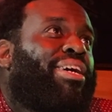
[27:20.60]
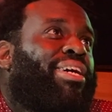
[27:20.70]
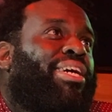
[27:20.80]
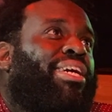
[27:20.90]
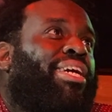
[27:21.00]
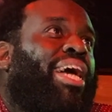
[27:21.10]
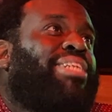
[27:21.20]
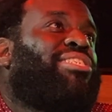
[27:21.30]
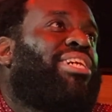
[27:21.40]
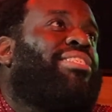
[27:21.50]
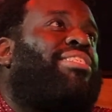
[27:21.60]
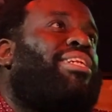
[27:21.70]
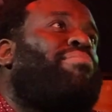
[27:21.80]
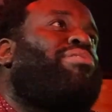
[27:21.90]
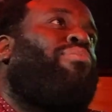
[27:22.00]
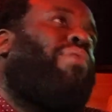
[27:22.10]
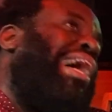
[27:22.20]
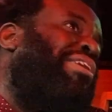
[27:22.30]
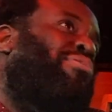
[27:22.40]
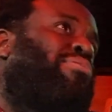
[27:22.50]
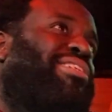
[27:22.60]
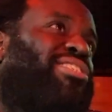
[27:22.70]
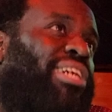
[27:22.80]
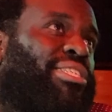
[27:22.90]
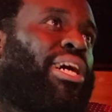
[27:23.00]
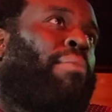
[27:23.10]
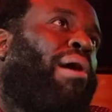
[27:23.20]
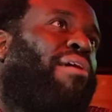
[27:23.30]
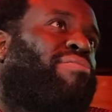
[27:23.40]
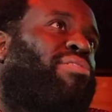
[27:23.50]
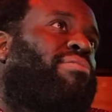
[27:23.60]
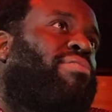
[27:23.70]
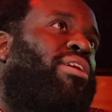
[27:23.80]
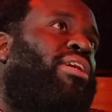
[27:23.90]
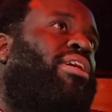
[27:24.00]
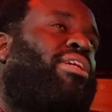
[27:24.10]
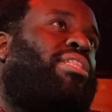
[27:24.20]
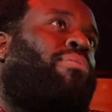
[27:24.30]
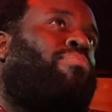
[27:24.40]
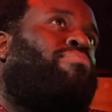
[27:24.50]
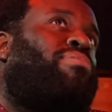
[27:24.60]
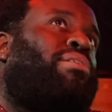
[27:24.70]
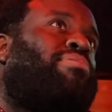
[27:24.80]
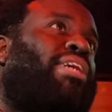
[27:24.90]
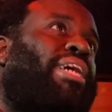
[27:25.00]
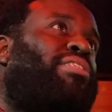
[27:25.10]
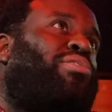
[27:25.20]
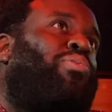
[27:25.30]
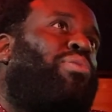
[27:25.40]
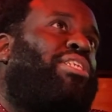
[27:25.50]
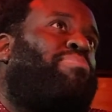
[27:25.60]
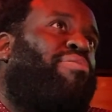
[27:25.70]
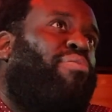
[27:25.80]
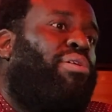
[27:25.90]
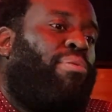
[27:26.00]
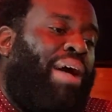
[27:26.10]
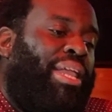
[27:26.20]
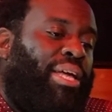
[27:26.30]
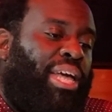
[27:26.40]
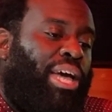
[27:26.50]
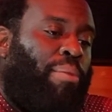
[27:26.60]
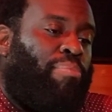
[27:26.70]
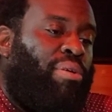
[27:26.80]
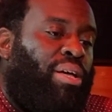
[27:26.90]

He was a writer who had just come off of it was like 2 weeks before the writing camp,